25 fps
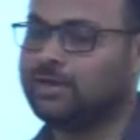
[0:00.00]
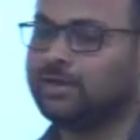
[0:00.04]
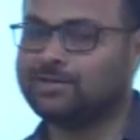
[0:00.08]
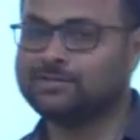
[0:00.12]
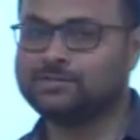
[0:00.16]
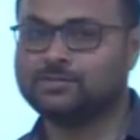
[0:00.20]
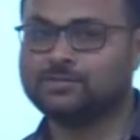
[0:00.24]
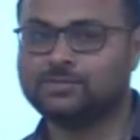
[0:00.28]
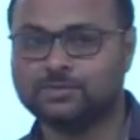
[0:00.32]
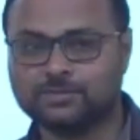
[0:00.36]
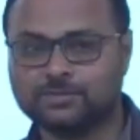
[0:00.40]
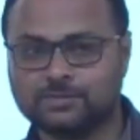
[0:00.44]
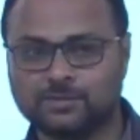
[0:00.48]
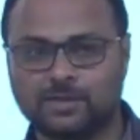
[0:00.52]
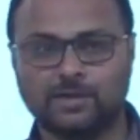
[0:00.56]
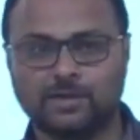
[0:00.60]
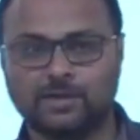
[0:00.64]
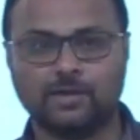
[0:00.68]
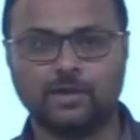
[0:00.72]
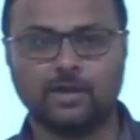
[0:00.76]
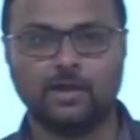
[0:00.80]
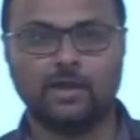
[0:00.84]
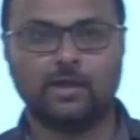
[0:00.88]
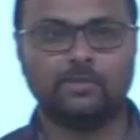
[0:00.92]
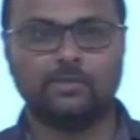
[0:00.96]
has just said
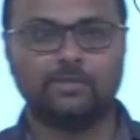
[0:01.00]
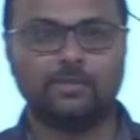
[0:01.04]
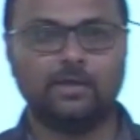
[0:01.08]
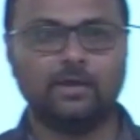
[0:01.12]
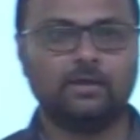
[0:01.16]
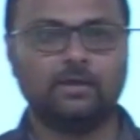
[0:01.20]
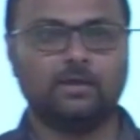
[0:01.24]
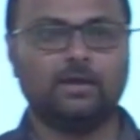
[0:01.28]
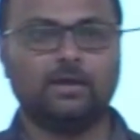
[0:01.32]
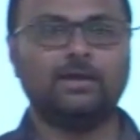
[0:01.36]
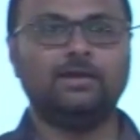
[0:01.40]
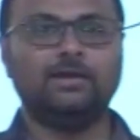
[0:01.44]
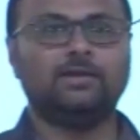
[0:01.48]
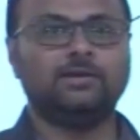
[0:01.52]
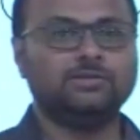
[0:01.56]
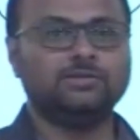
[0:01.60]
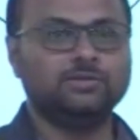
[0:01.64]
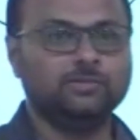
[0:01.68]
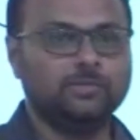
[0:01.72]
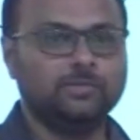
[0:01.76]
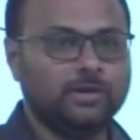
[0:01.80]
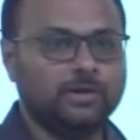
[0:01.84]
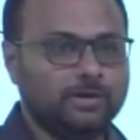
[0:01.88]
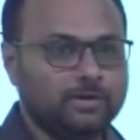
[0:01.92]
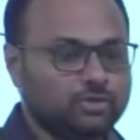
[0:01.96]
that
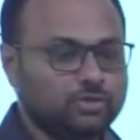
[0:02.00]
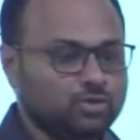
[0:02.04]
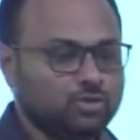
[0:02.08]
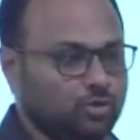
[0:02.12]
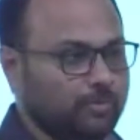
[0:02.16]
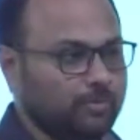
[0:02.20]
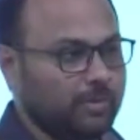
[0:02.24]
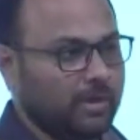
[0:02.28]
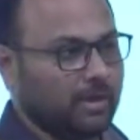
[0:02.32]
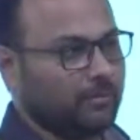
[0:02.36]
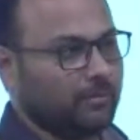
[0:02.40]
untouchability should be